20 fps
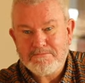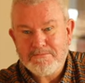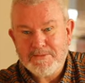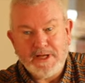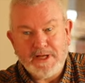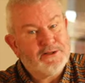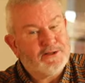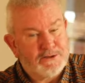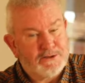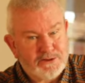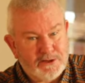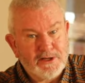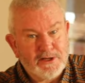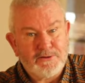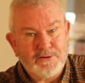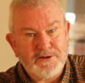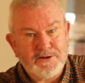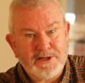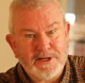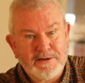in their
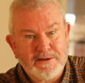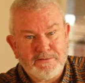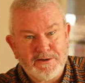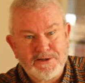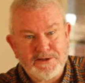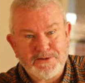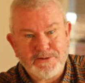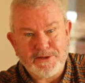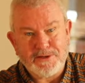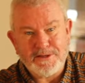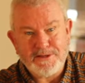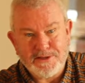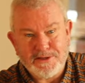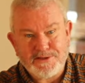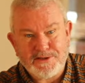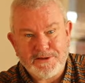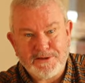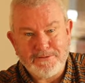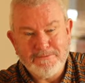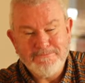300th anniversary this
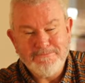year.